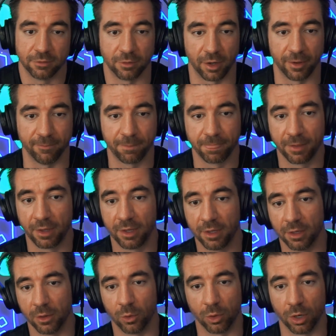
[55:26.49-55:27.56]
right?
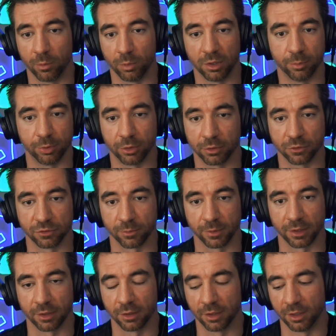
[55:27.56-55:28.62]
Or I read a book or
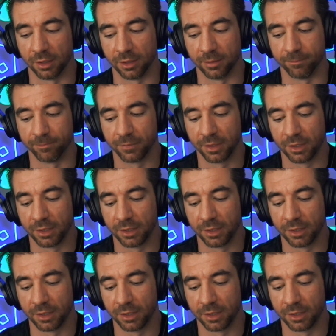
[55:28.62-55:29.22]
something. Um,